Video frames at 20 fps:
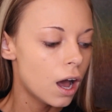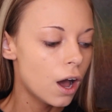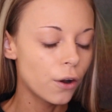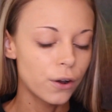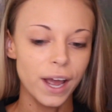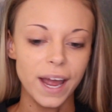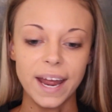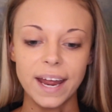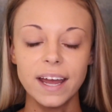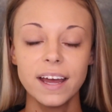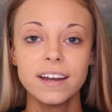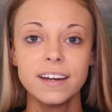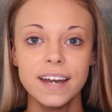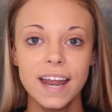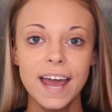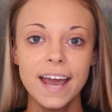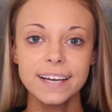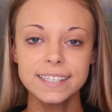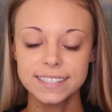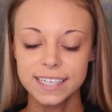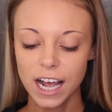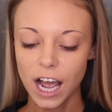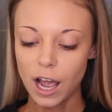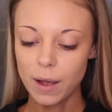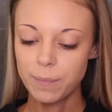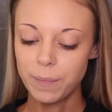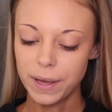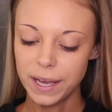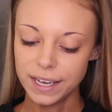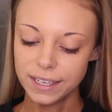Okay, next
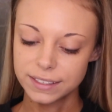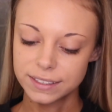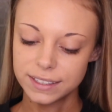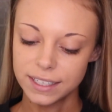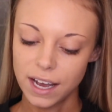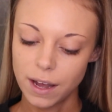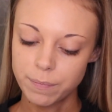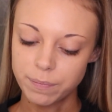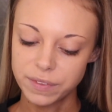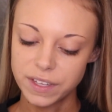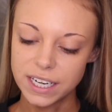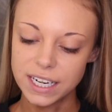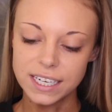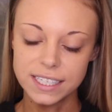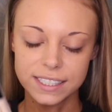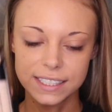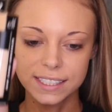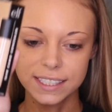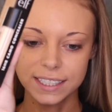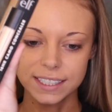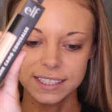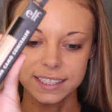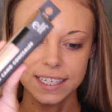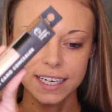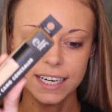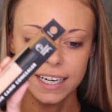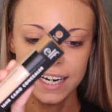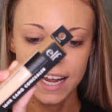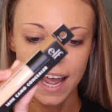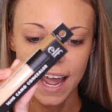I picked up the
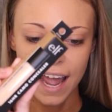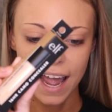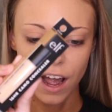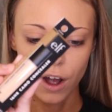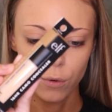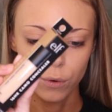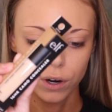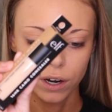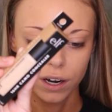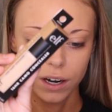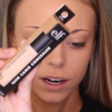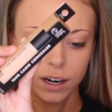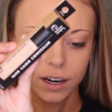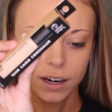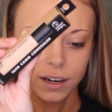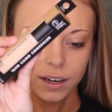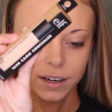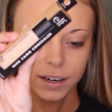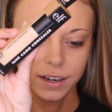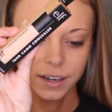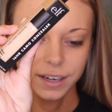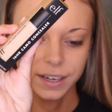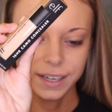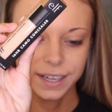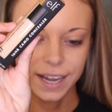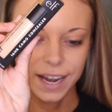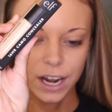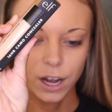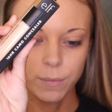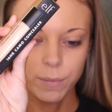16-hour
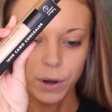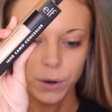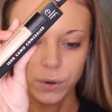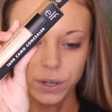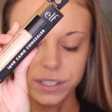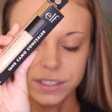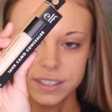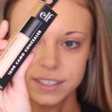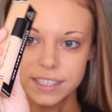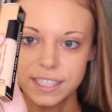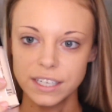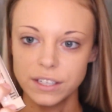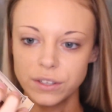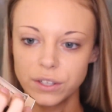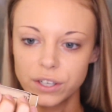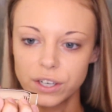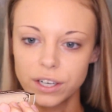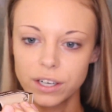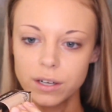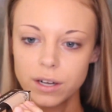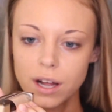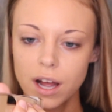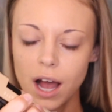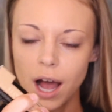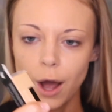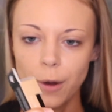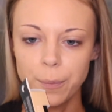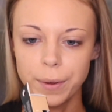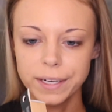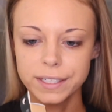camo concealer.
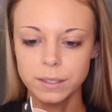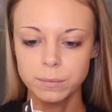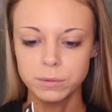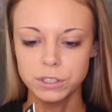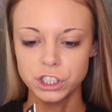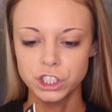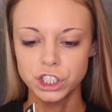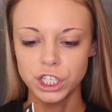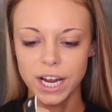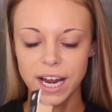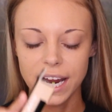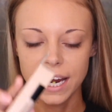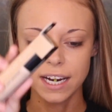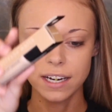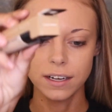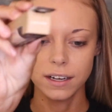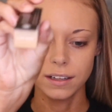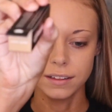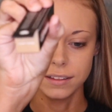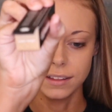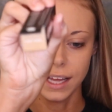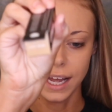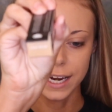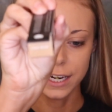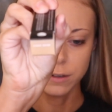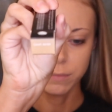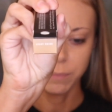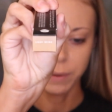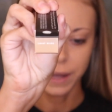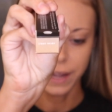I picked up the shade
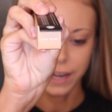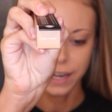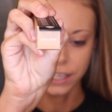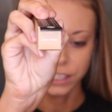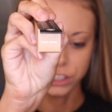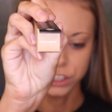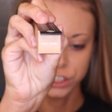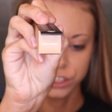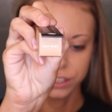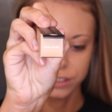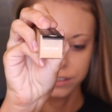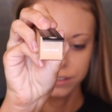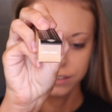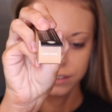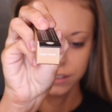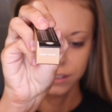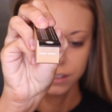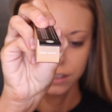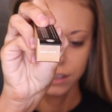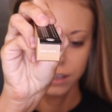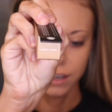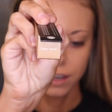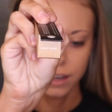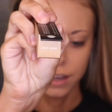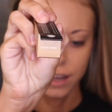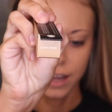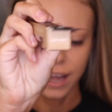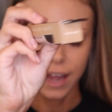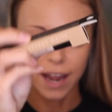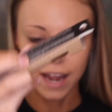Light Beige,
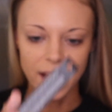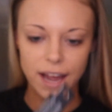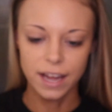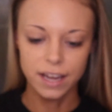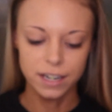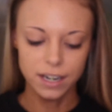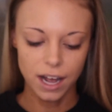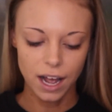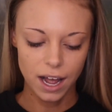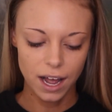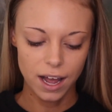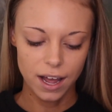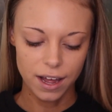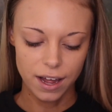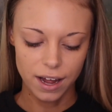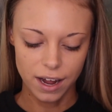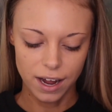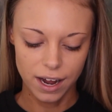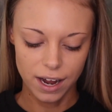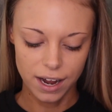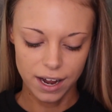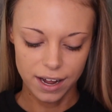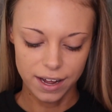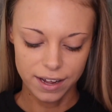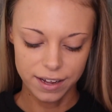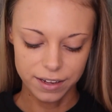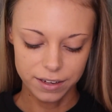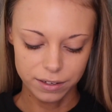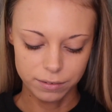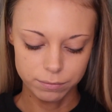and
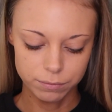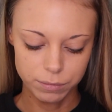I